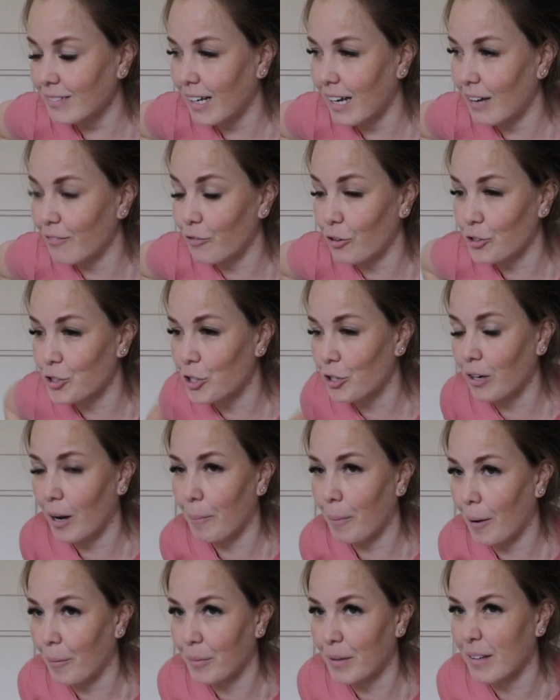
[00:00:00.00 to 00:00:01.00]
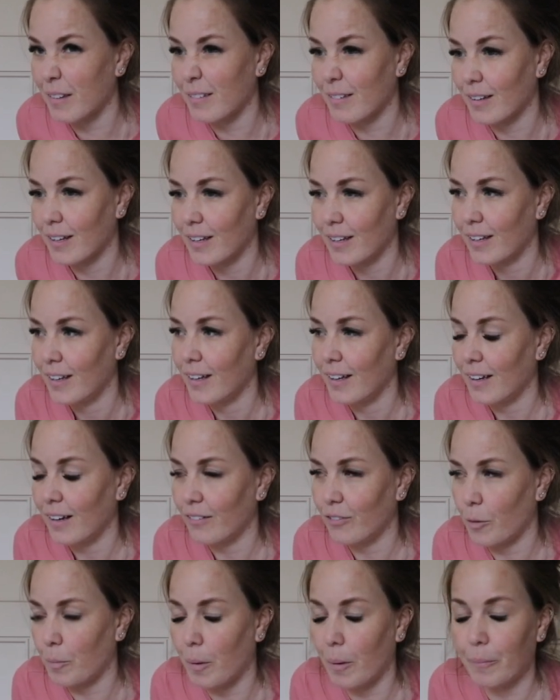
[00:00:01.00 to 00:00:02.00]
I've got two like pumpkin,
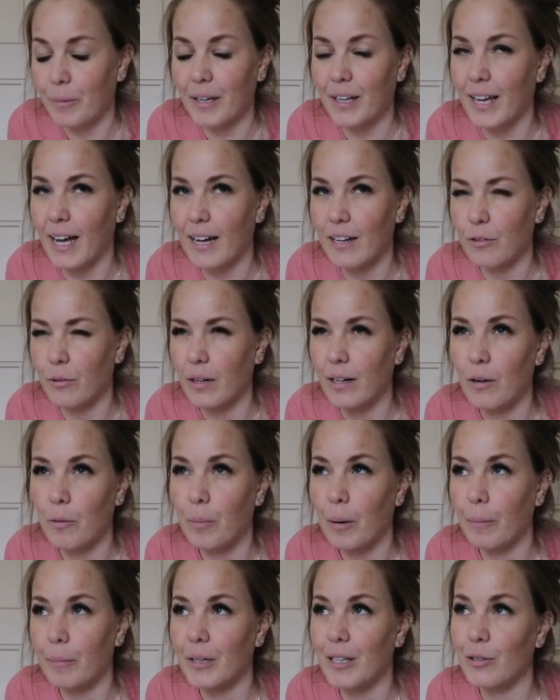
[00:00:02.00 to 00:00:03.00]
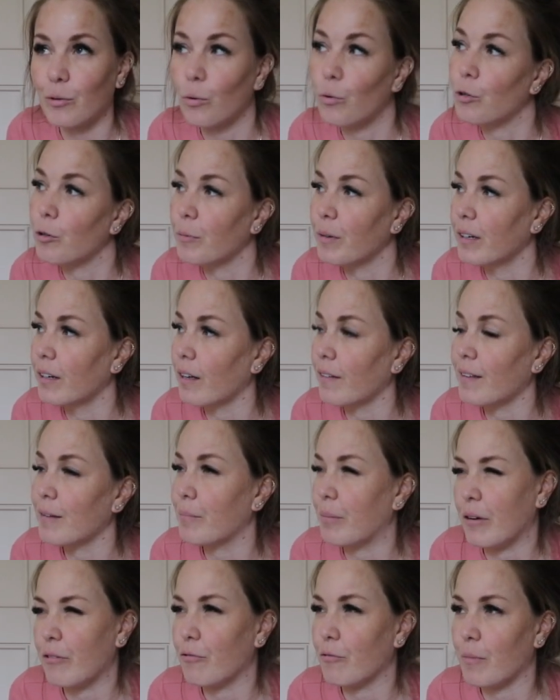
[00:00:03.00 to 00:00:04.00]
a pumpkin candle and a little pumpkin ornament, I think
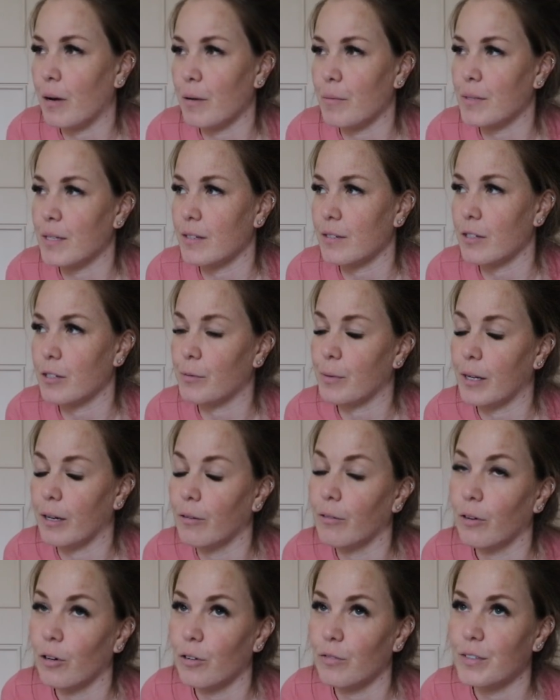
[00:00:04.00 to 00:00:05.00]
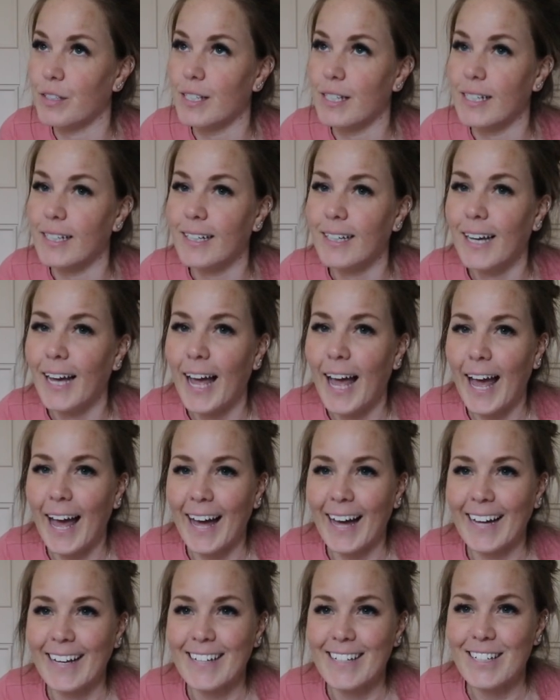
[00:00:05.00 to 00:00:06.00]
both from HomeSense as well, obviously.
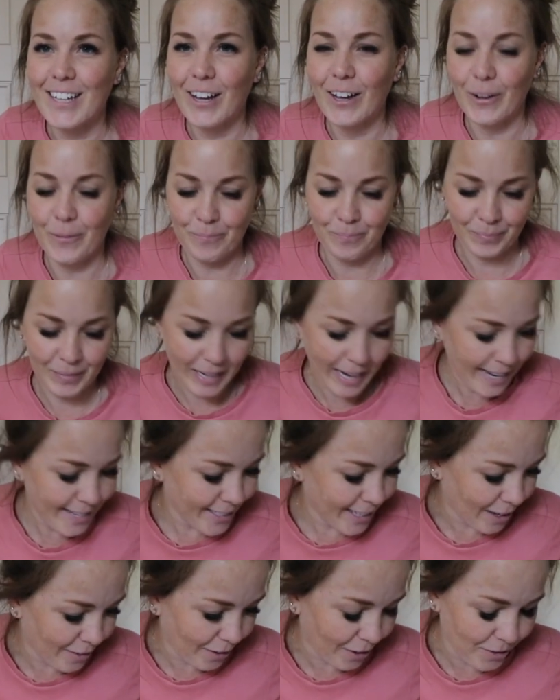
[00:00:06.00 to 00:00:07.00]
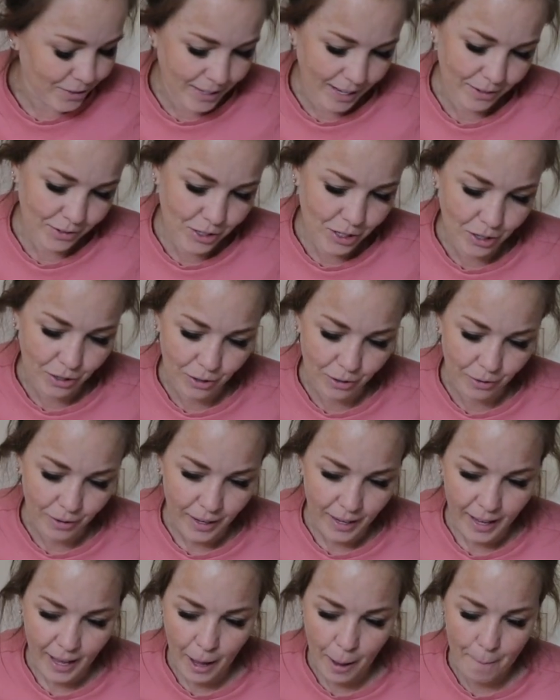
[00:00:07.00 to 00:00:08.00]
And let's get those out too
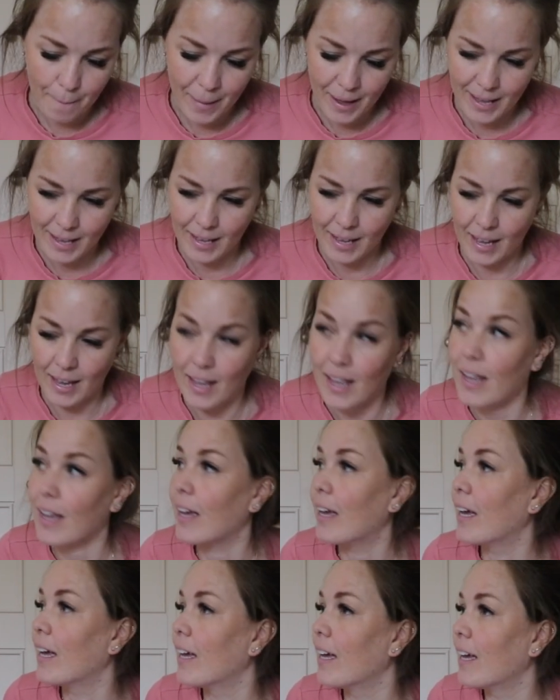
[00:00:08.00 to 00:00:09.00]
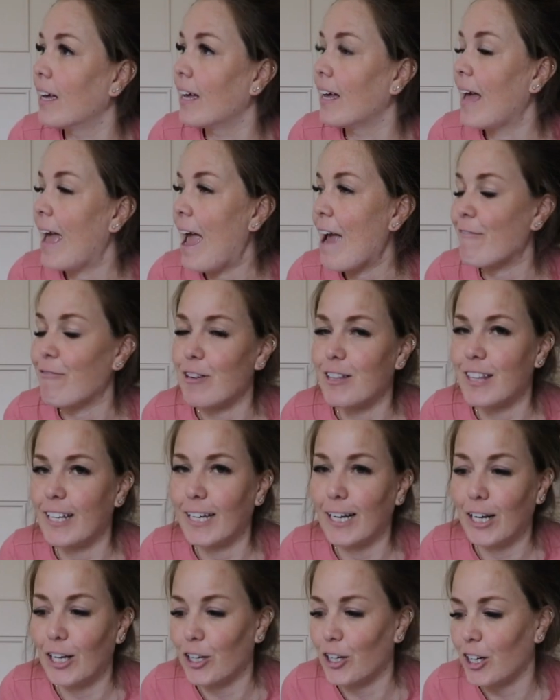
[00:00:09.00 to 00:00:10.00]
and make
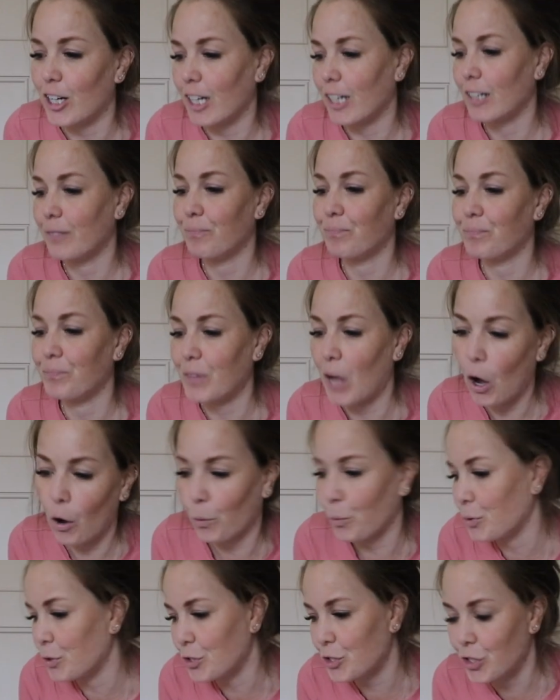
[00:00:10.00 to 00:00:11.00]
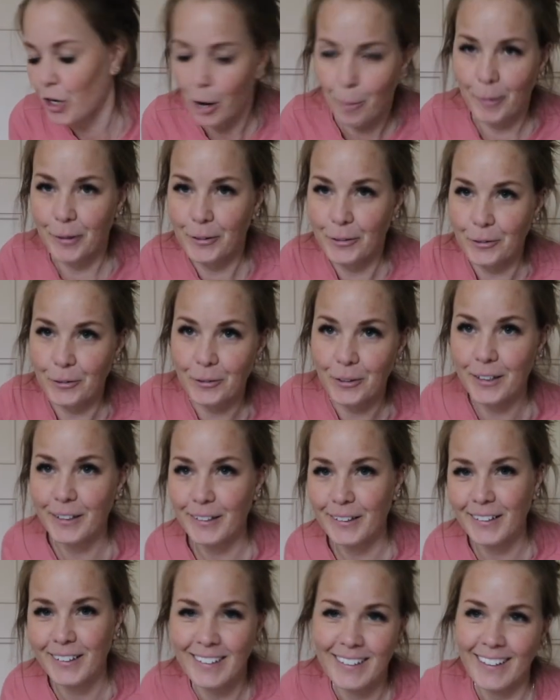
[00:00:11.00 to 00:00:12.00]
everything look autumnal.
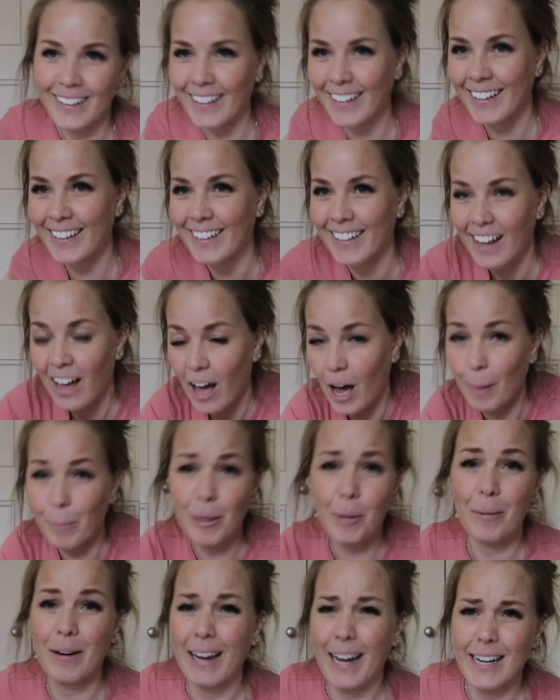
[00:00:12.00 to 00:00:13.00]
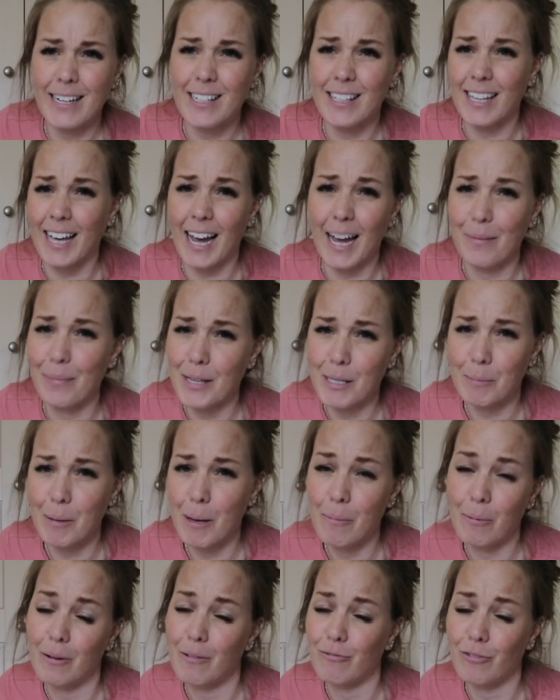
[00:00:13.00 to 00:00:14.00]
I'm a little bit late to the game. There's
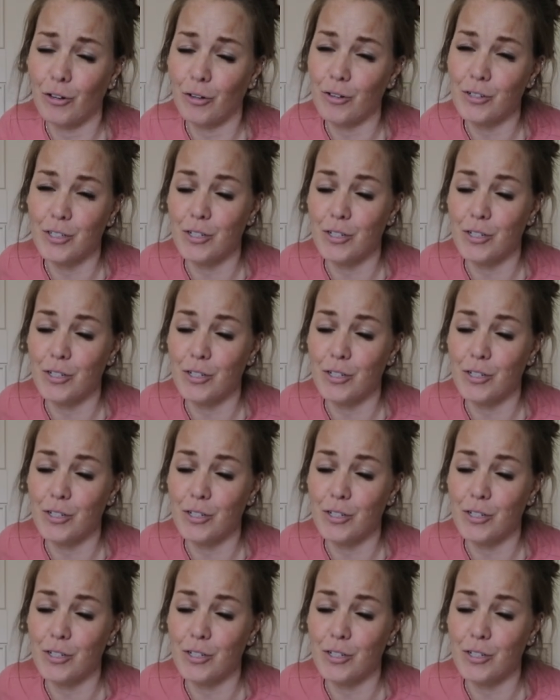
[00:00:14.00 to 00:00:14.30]
people and vloggers